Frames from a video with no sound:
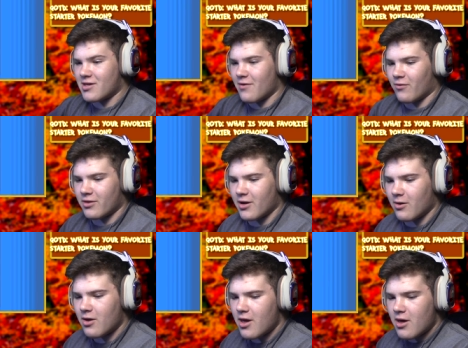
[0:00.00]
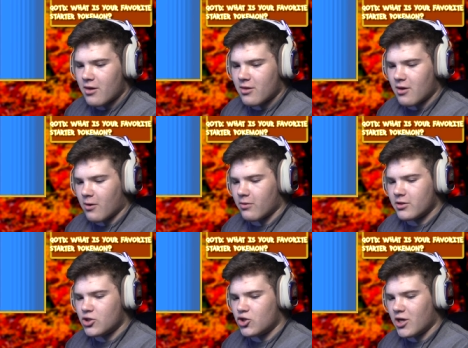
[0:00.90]
is different, though. So,
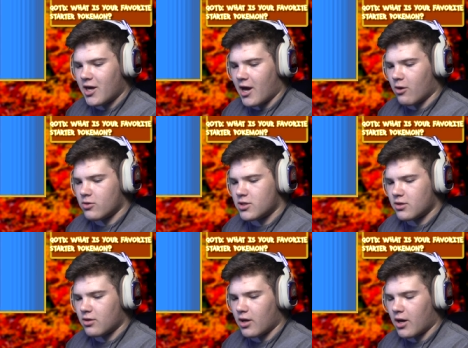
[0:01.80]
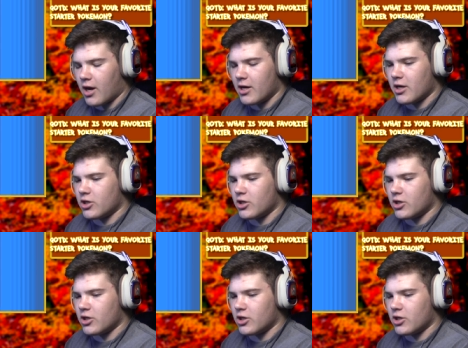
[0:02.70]
let's check out... I, I